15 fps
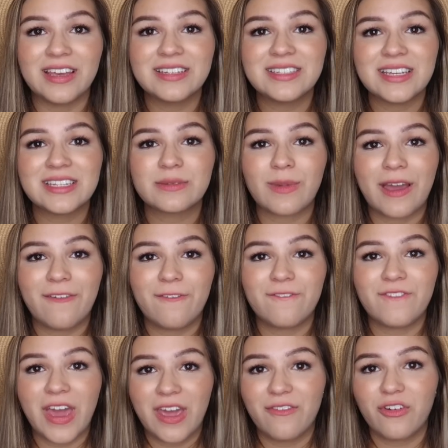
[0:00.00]
This is my
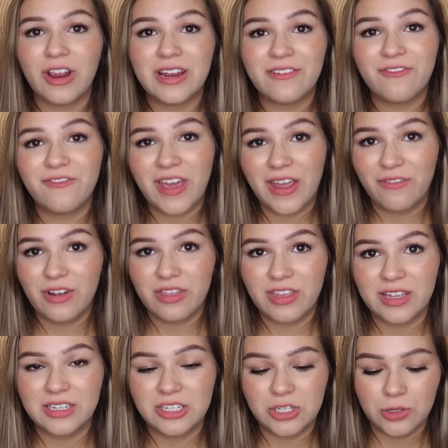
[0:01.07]
favorite
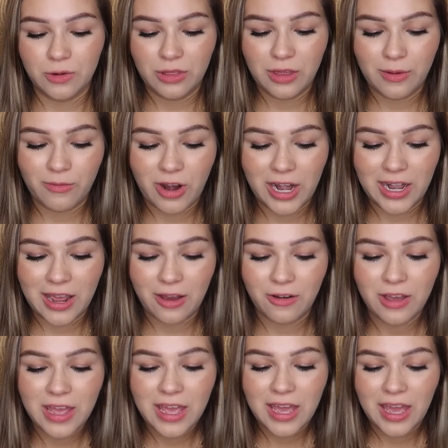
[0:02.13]
thing to do with him right
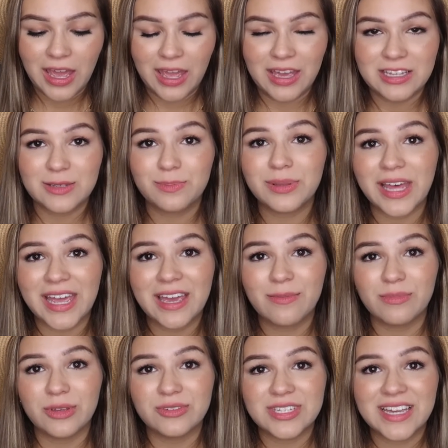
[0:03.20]
now, is play
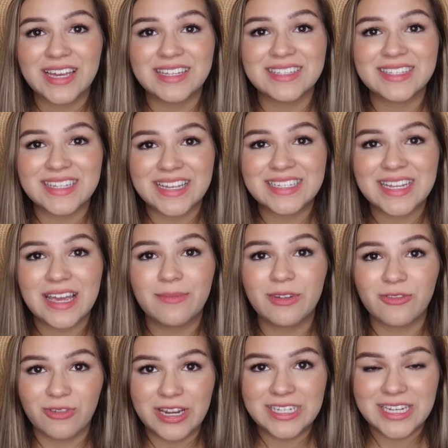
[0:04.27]
him music and sing to him
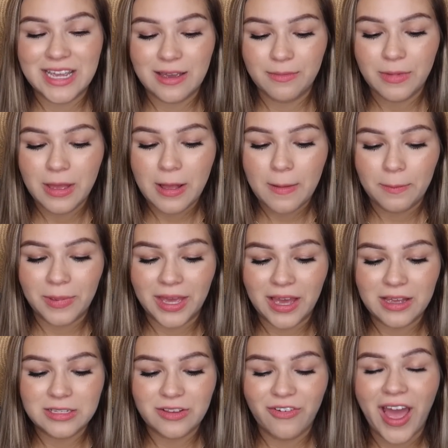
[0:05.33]
and read to him,
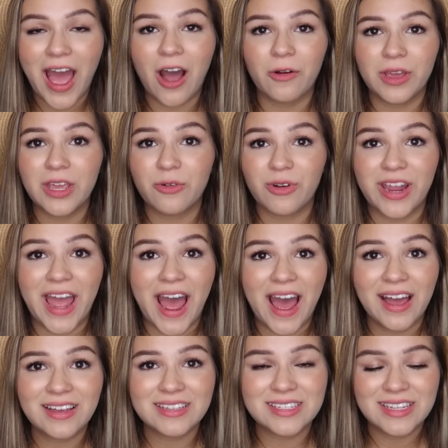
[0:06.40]
because of how he
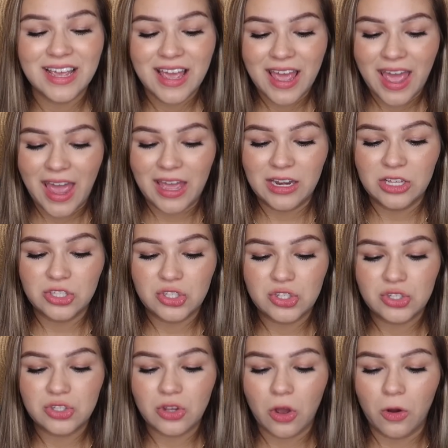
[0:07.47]
reacts. And it's
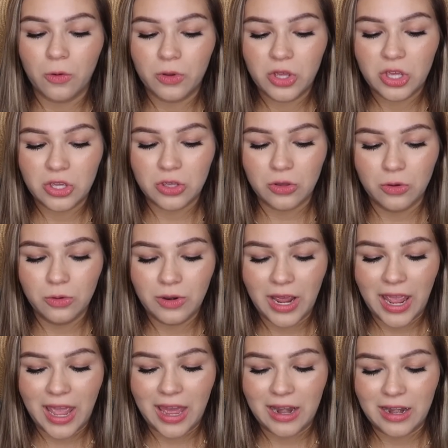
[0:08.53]
so cute,
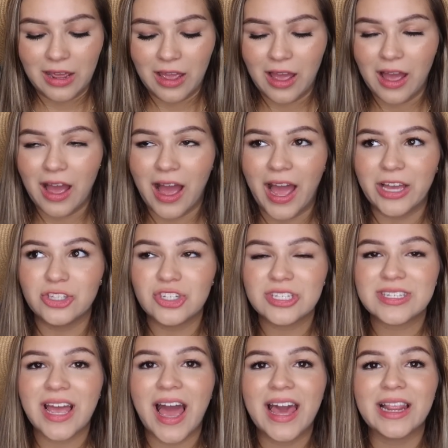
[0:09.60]
and
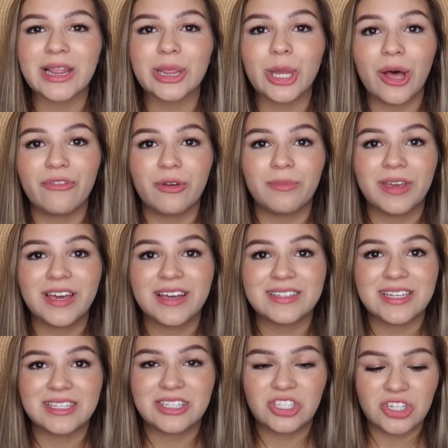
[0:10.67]
I love it
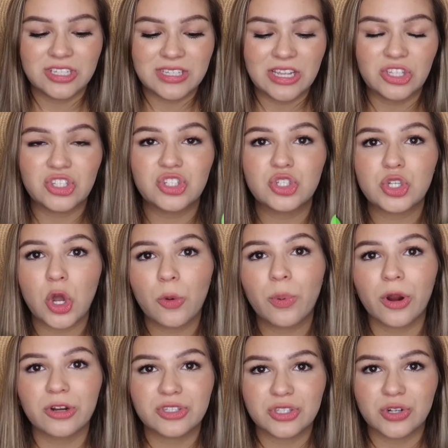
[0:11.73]
because it's so
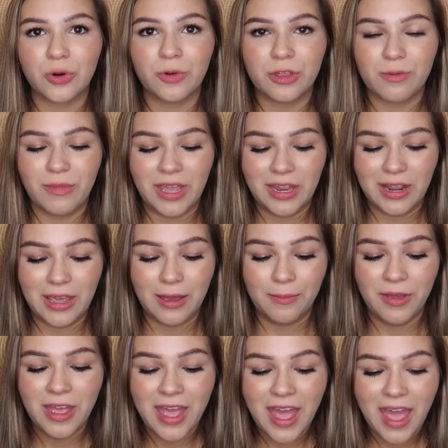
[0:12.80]
personal with me and
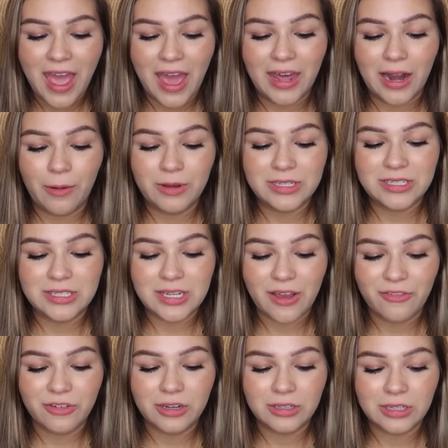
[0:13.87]
him. And I would
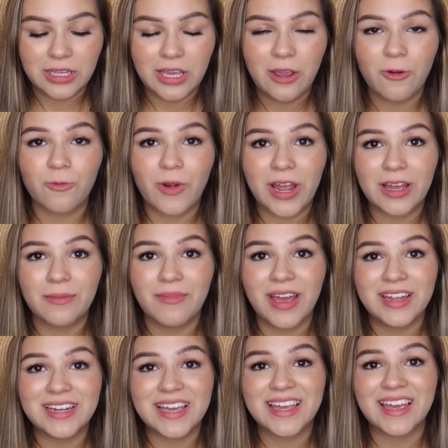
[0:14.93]
definitely
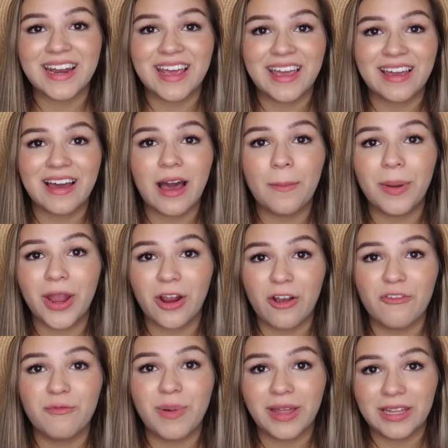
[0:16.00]
recommend getting a pair
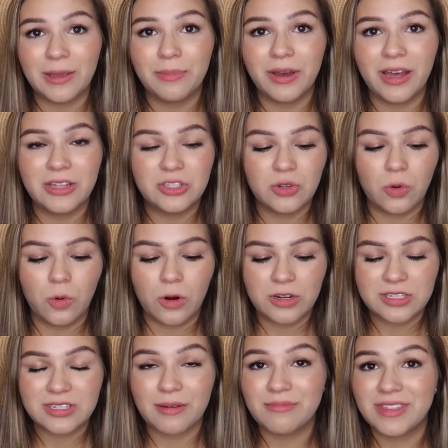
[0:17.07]
of belly buds
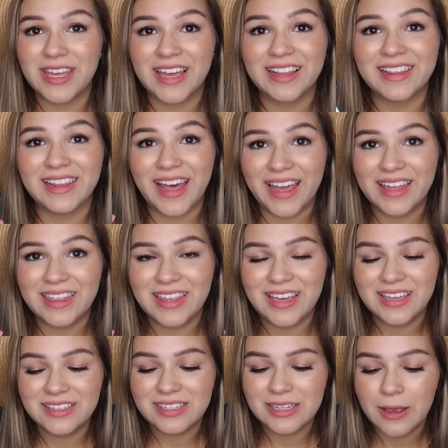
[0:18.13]
or something like
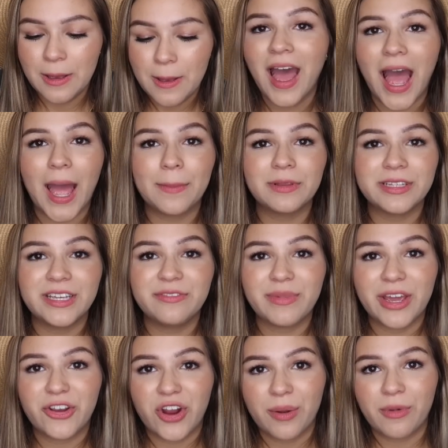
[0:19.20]
these. I believe
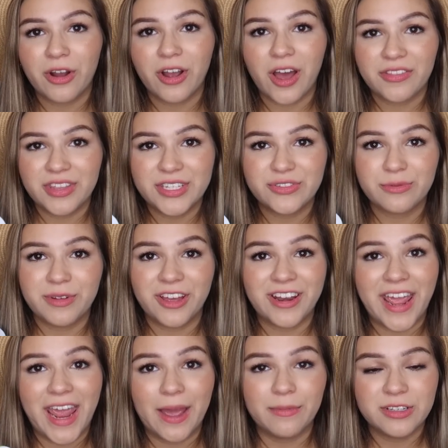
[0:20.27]
my grandma got these for me
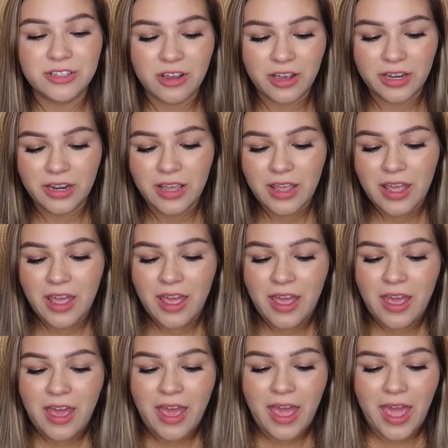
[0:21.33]
on Amazon,
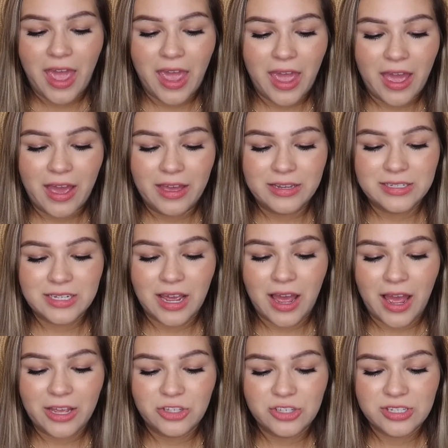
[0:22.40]
and
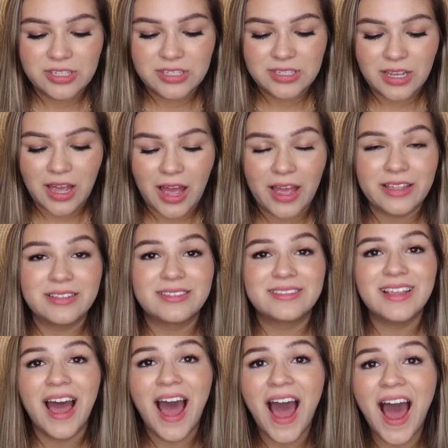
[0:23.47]
I
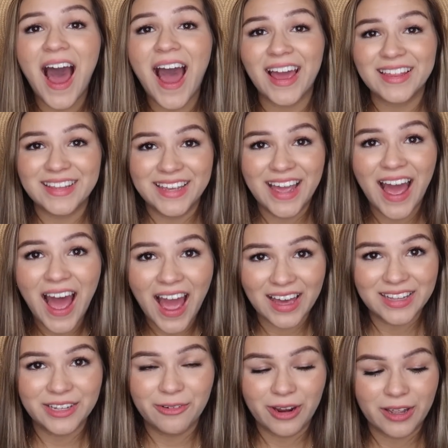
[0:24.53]

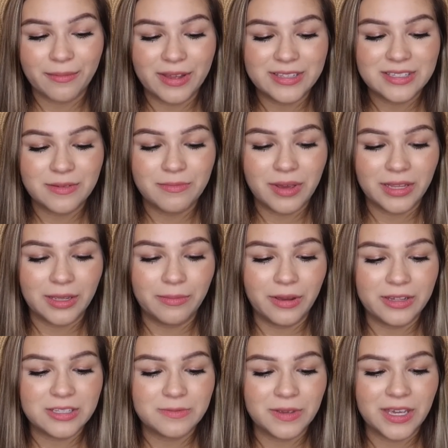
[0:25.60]
highly recommend some belly
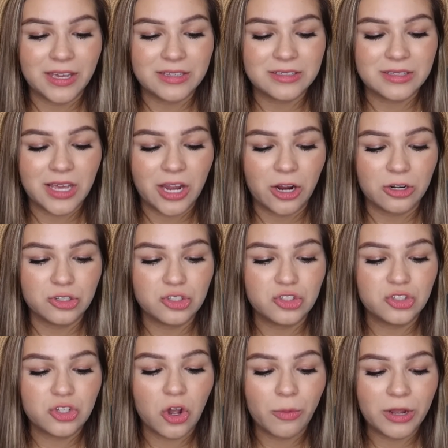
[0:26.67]
buds because they are
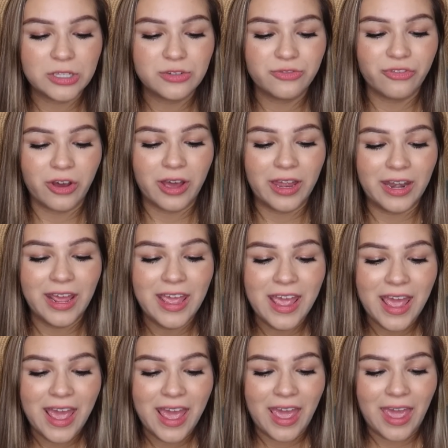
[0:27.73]
so much fun,
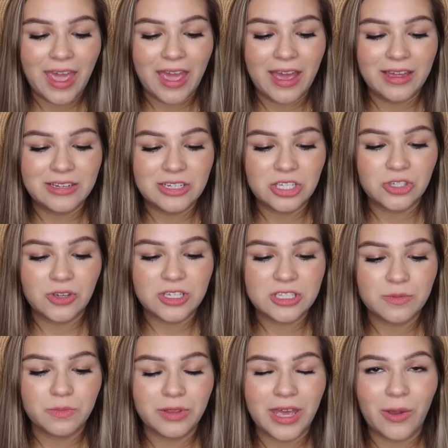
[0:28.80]
and you get
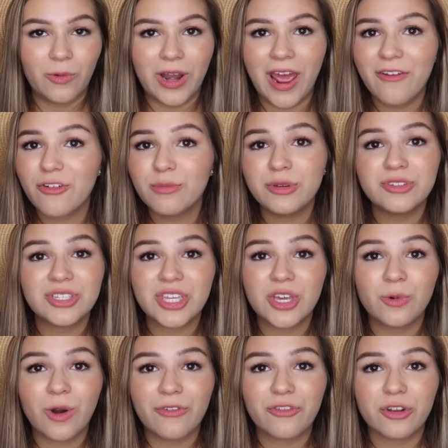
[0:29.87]
to play whatever music
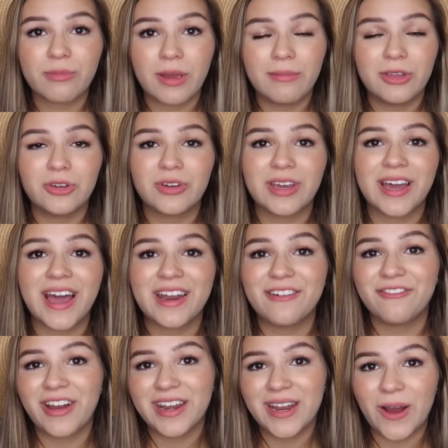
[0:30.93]
you want for your baby. You can kind
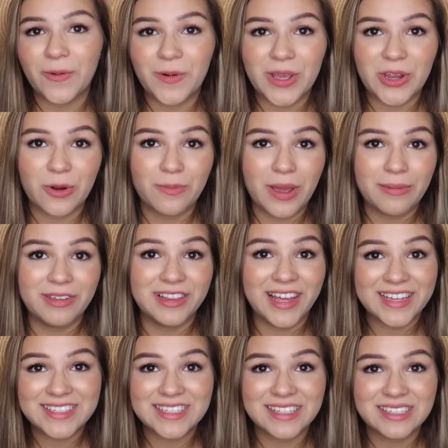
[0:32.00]
of find out what your baby
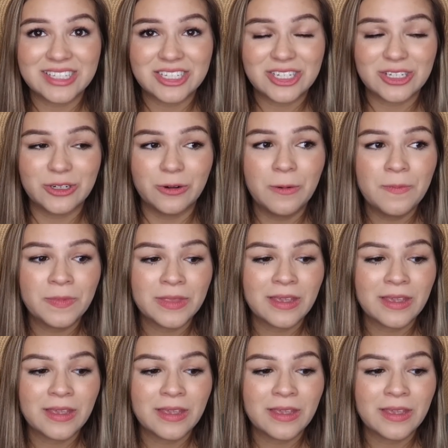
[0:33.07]
likes to listen to.